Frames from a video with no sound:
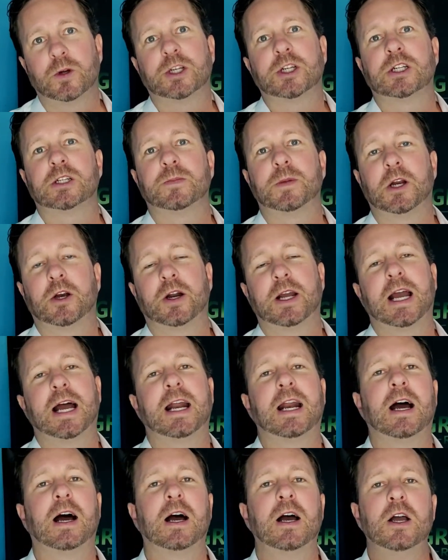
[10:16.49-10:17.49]
which is
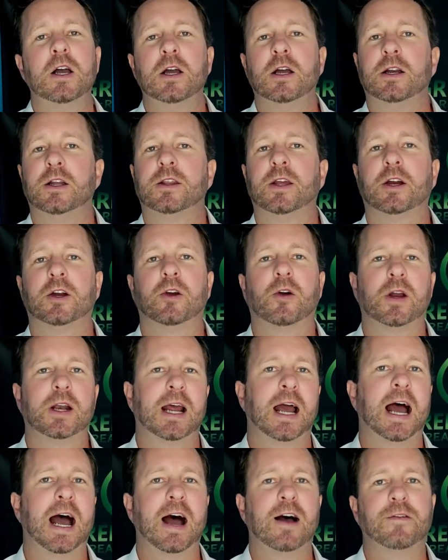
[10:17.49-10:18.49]
Murrieta, they're going
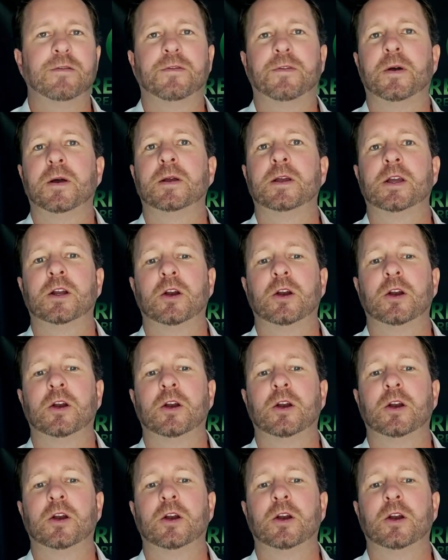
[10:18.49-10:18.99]
to have,